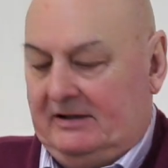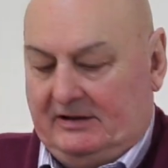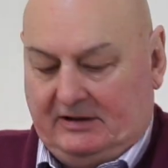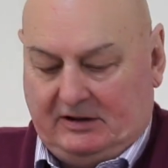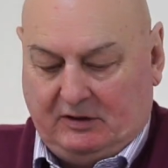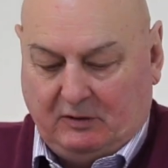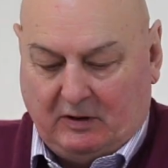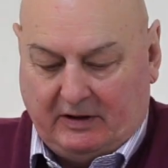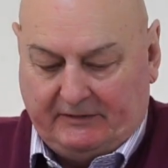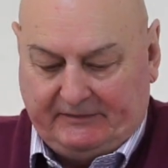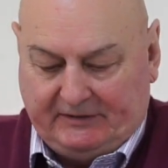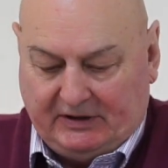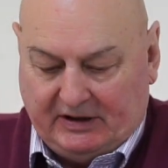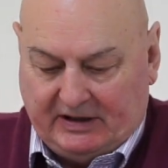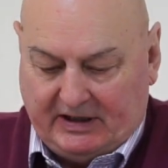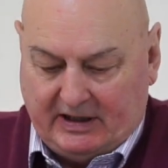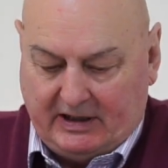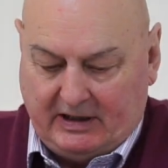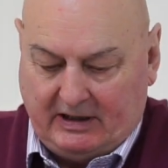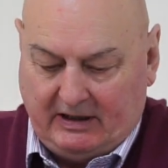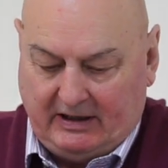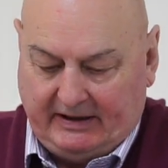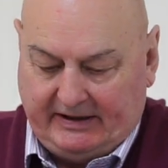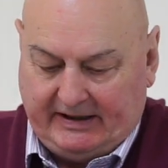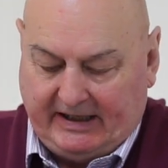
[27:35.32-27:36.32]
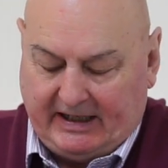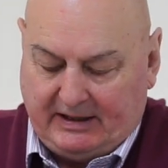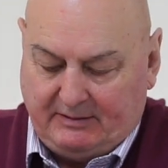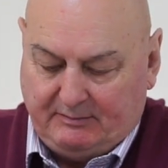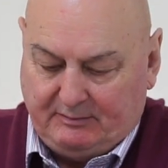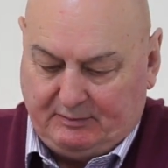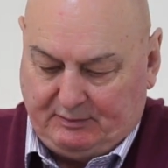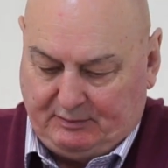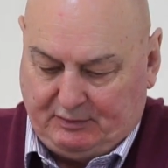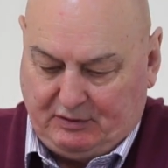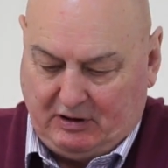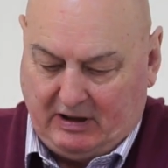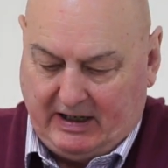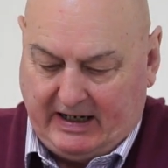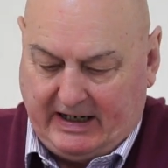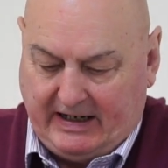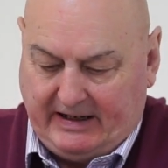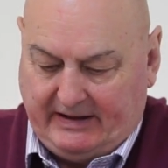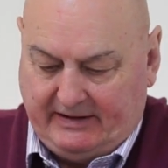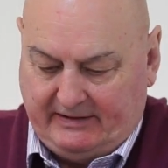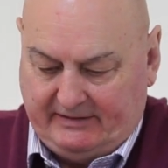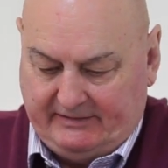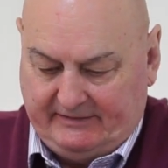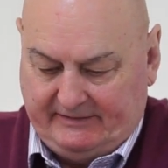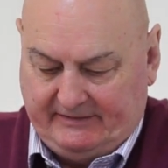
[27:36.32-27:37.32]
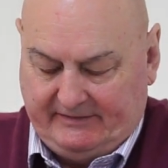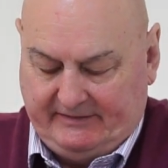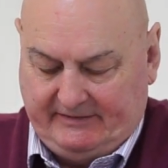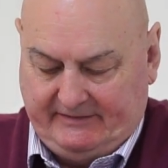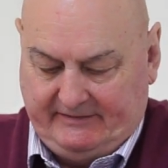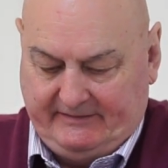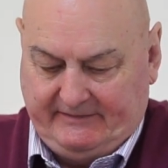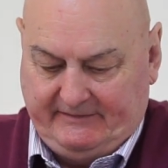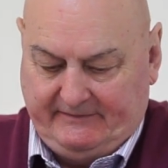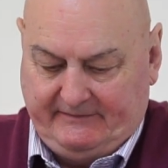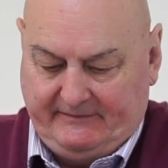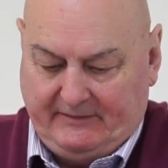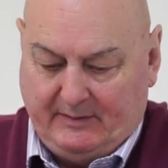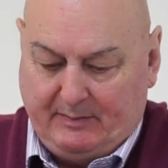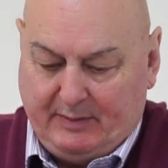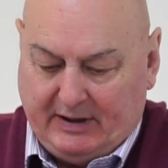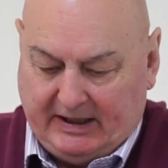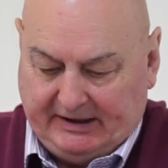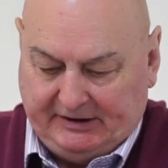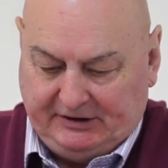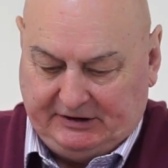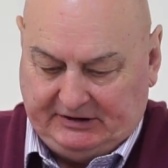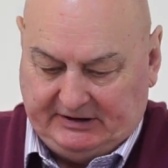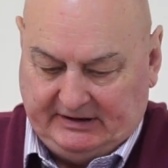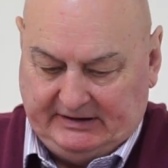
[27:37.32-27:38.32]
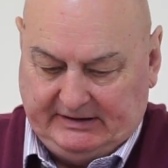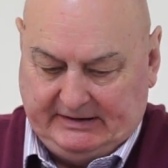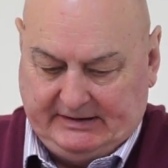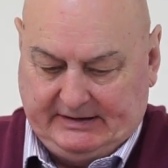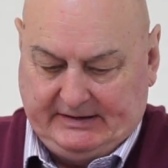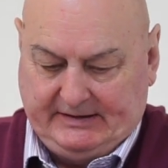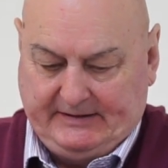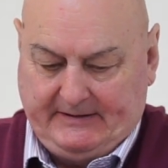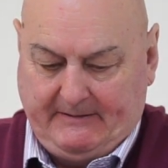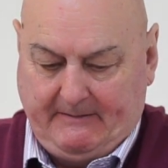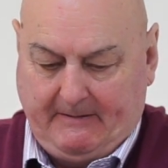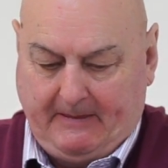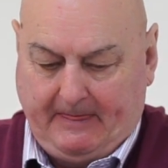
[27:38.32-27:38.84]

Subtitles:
to often, I think, pray for patience.